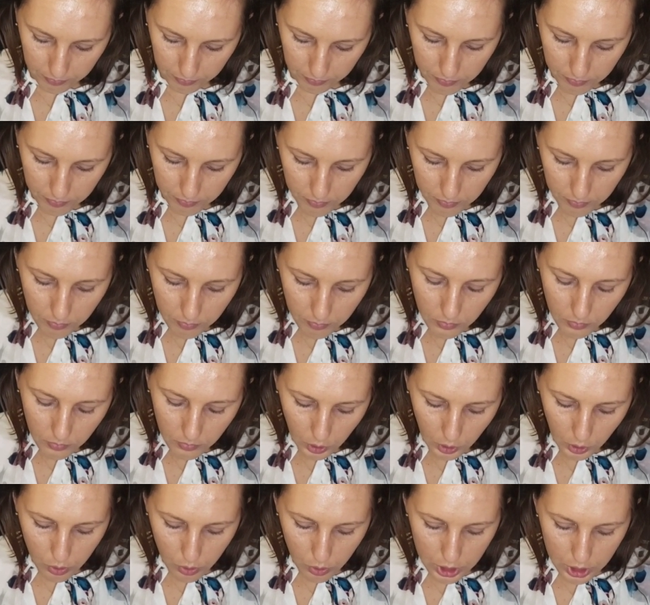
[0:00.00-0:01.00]
Question:
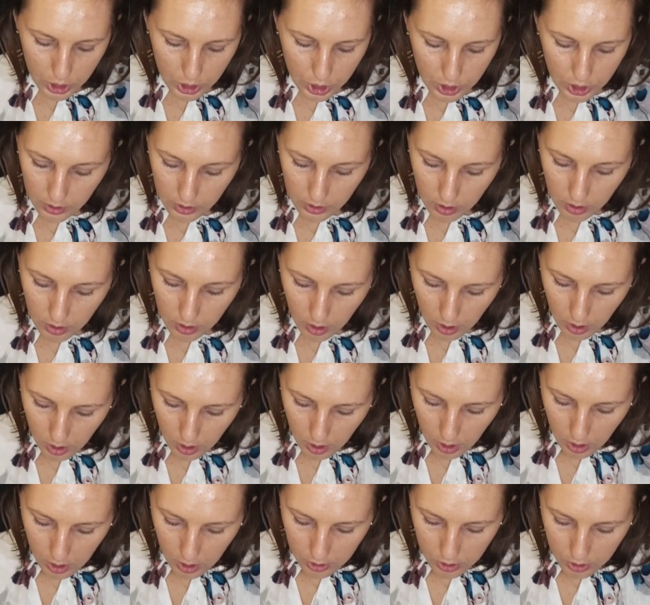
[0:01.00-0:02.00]
to check
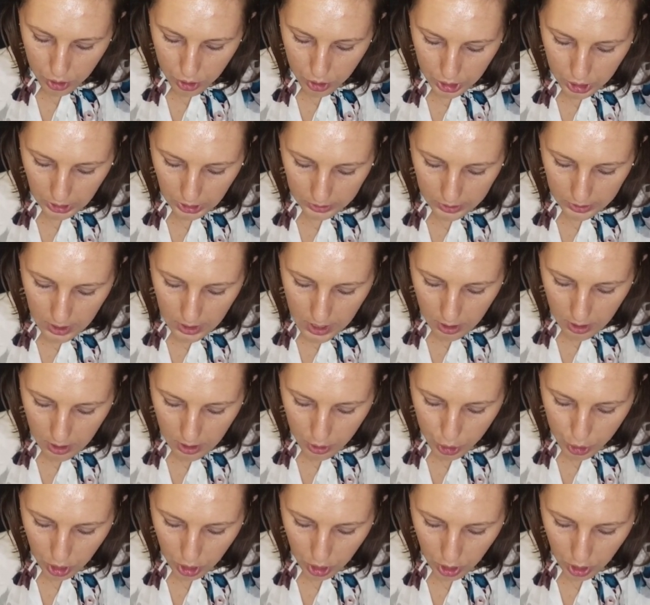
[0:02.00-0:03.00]
the air charge
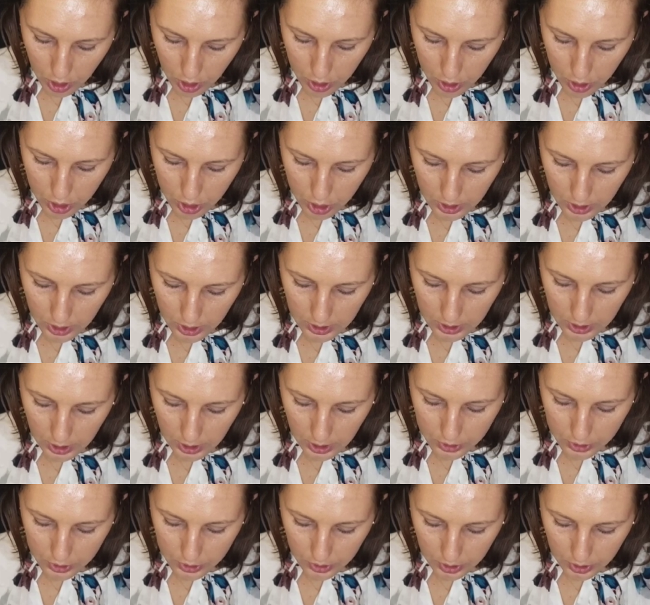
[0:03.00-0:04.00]
in a hydraulic
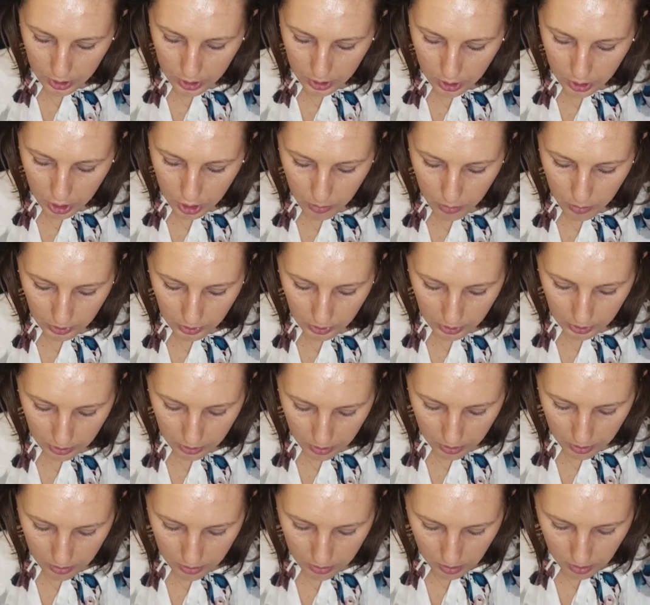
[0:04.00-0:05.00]
accumulator,
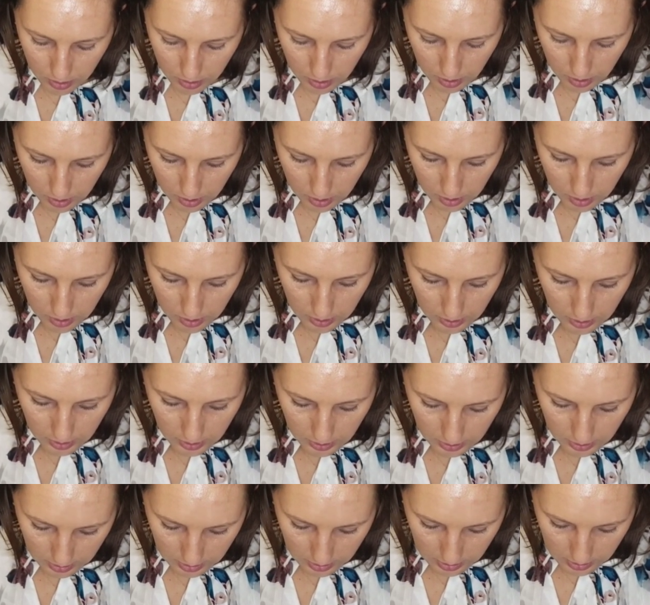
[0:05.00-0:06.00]

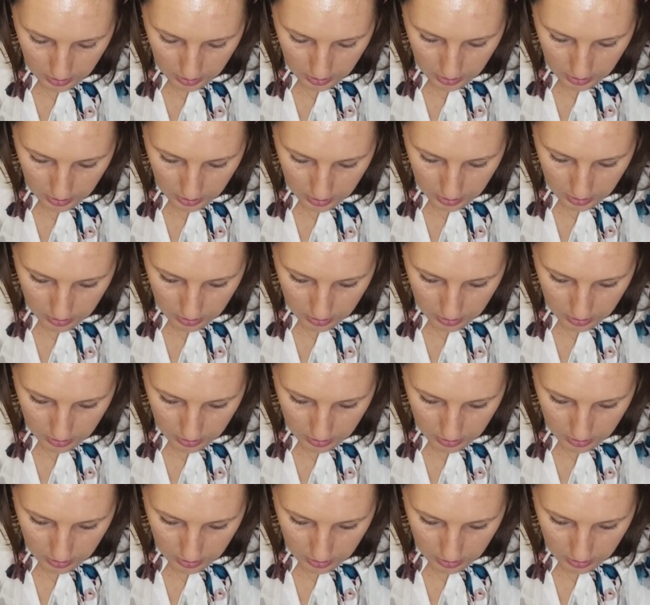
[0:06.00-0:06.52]
answer,